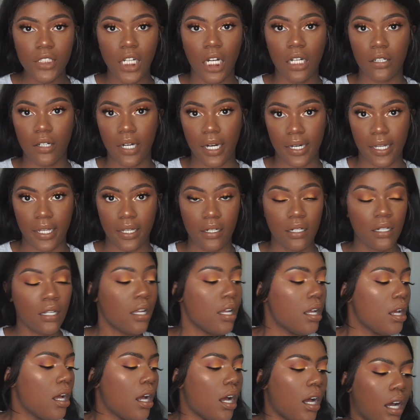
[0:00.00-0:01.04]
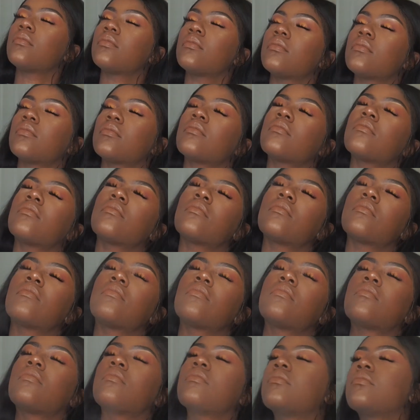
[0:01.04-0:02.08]
a crackhead. This is
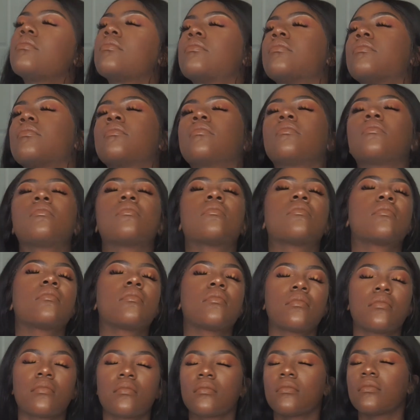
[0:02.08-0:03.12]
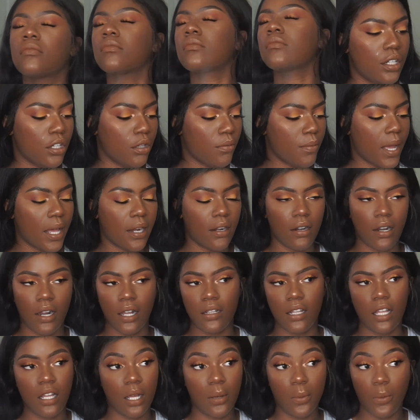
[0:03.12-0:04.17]
Fix Plus. no matter
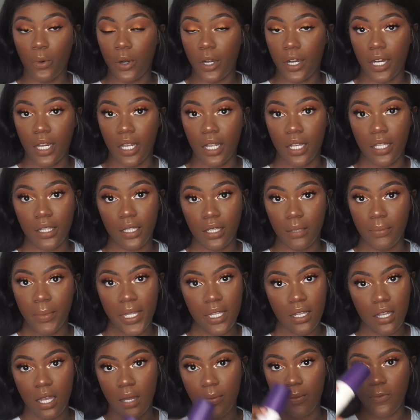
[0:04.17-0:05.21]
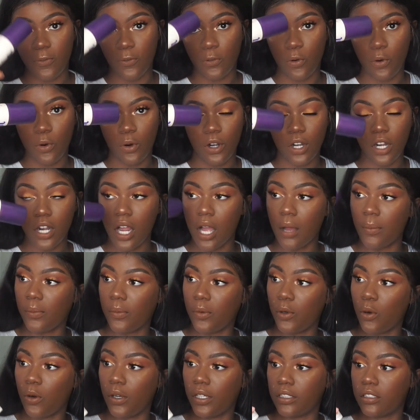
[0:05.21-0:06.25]
how long I'm wearing the makeup for.
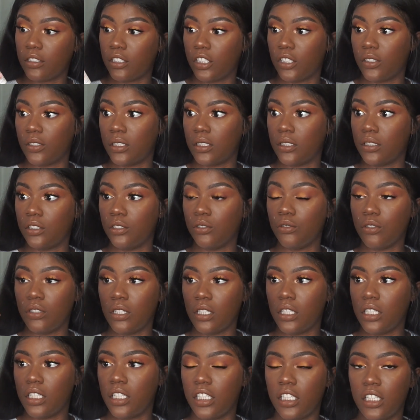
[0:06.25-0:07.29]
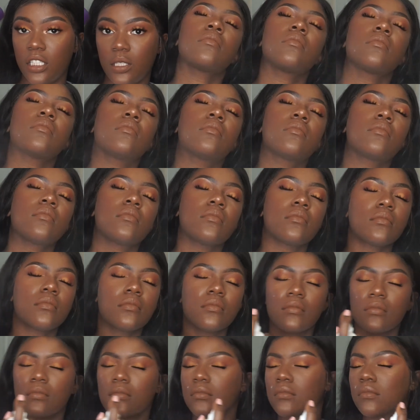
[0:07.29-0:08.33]
I'm going to usually spray it with
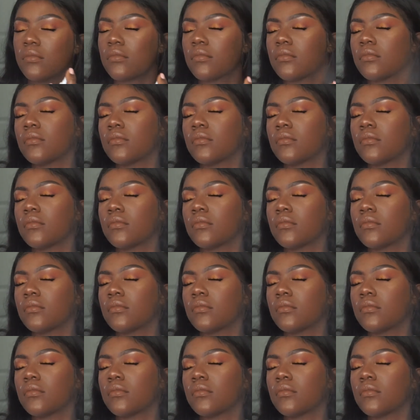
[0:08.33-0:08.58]
some Urban